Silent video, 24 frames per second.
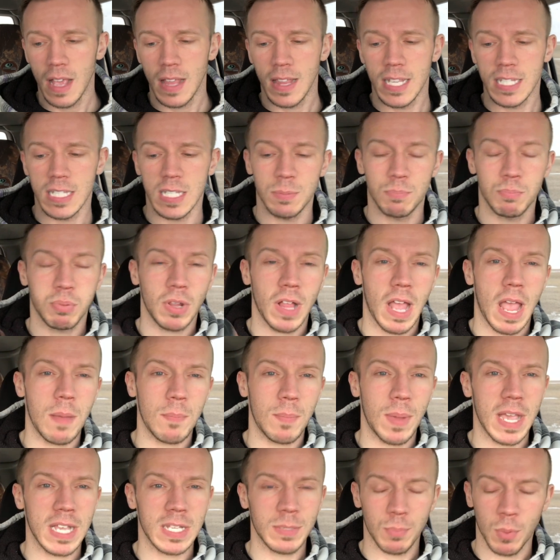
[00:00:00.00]
This is
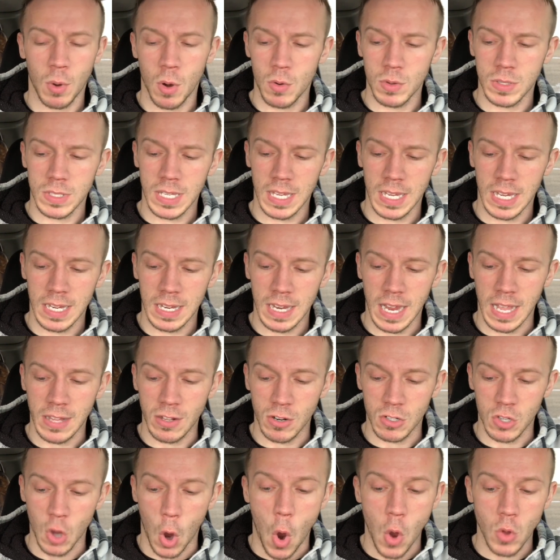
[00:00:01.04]
plant-based protein,
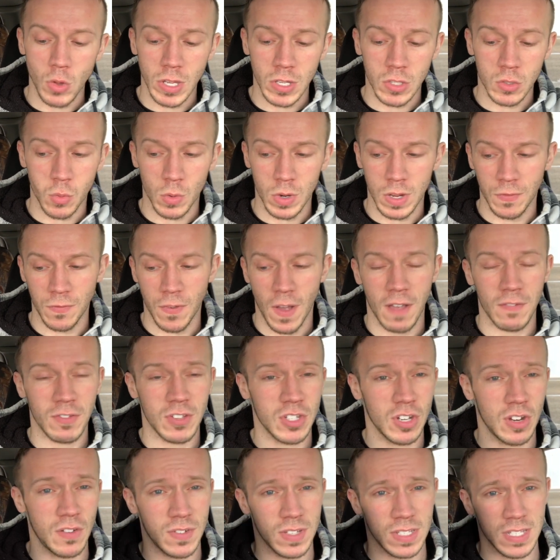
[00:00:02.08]
and there's only 25
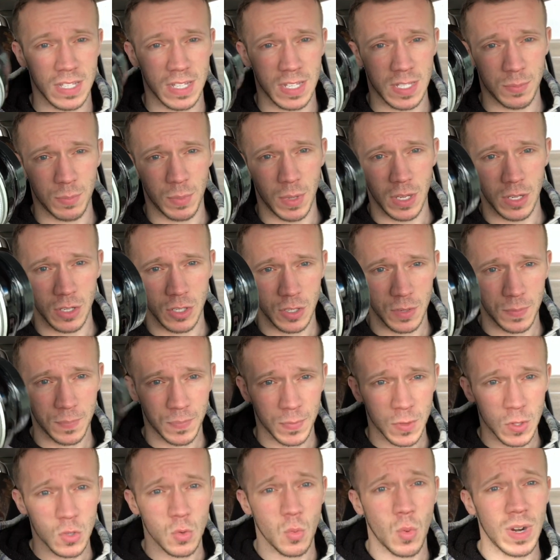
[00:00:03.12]
servings in this bitch.
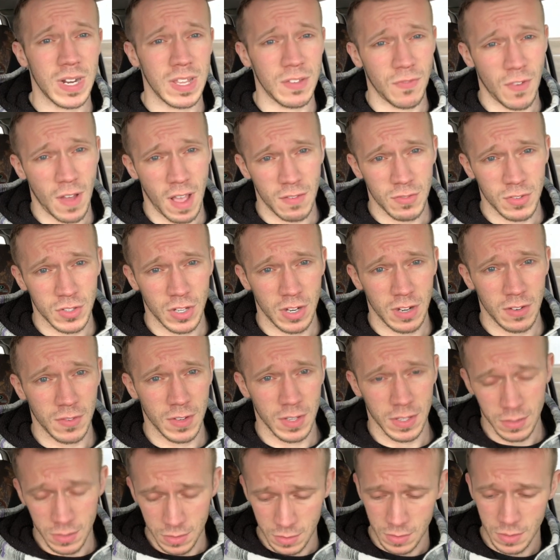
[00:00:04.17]
25
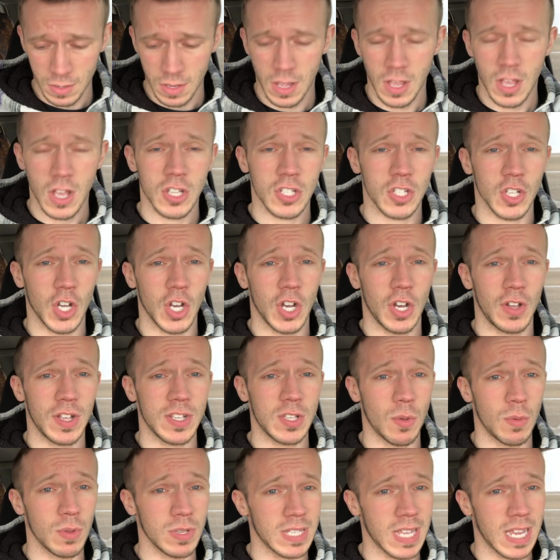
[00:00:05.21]
servings. So
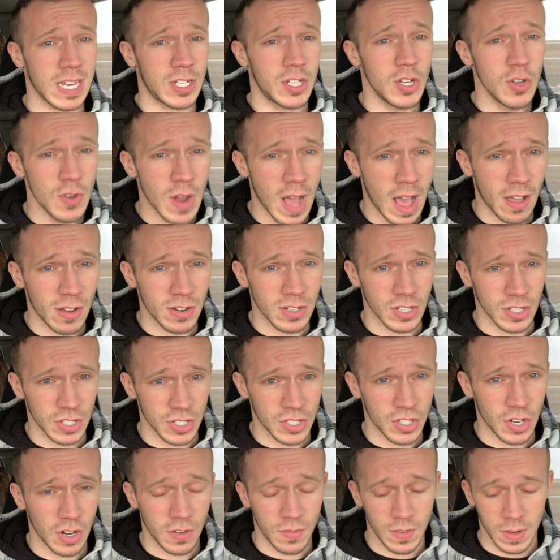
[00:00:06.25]
it's almost like $2 a
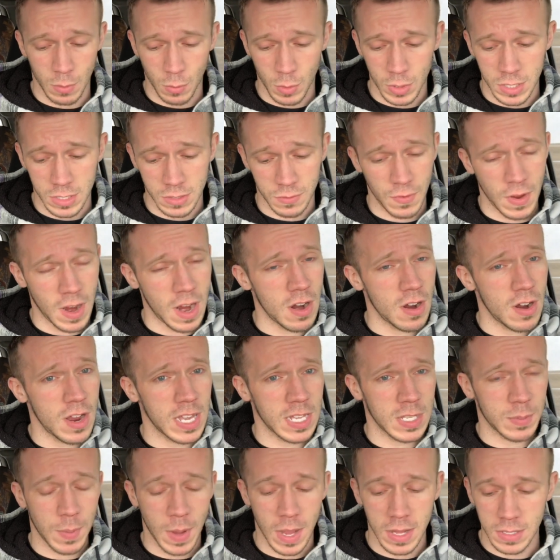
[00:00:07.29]
serving, which is very
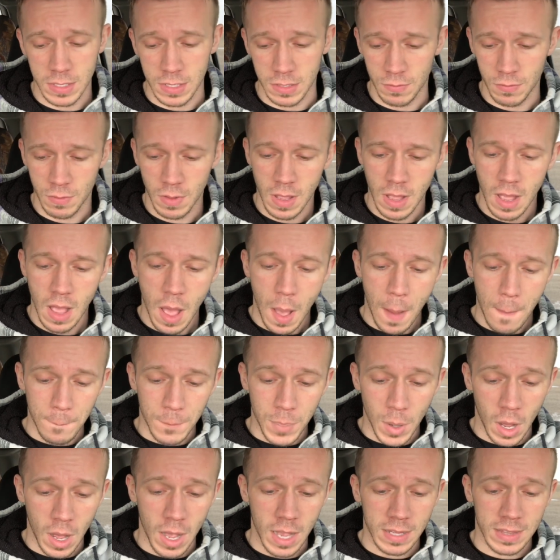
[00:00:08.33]
expensive.
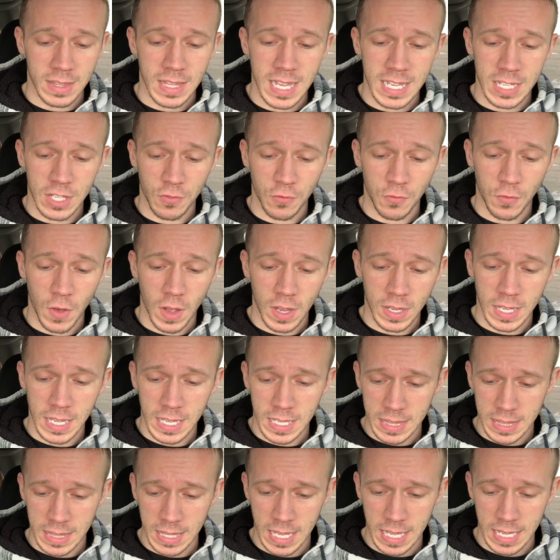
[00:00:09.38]
But this
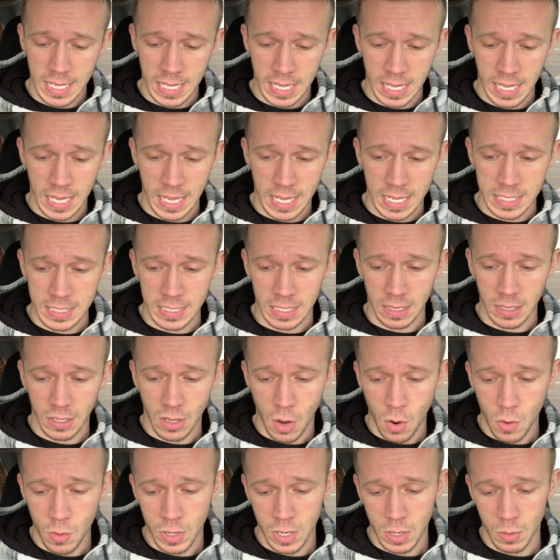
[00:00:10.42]
fucking thing is
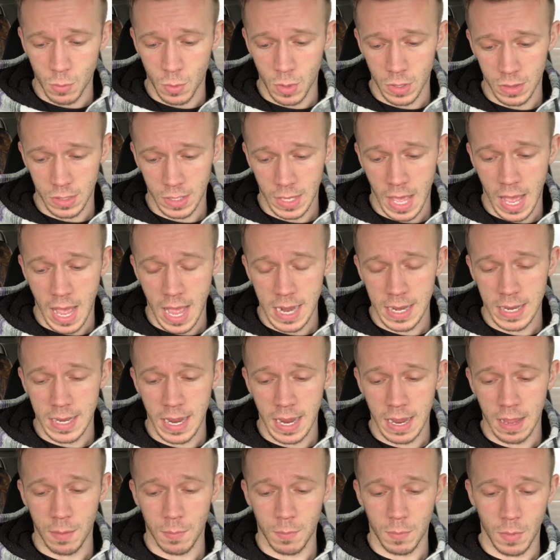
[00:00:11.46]
loaded with
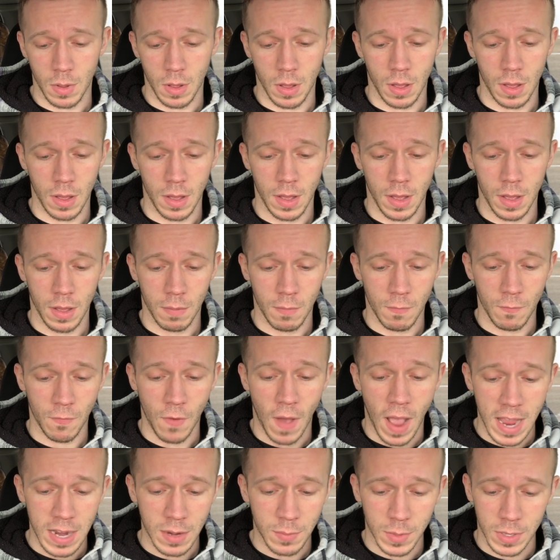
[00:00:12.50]
goddamn
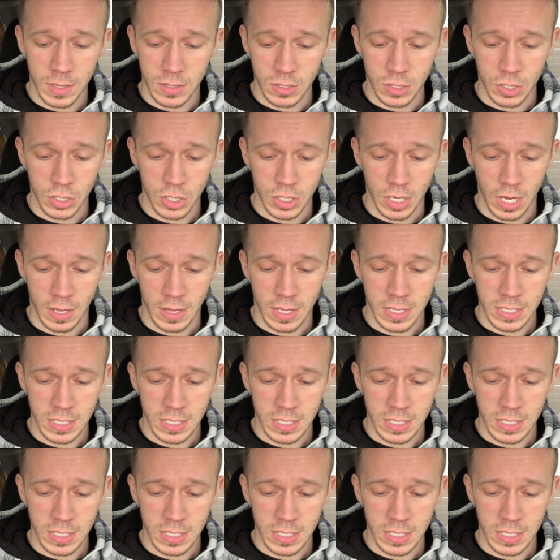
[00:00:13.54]
vitamins and shit.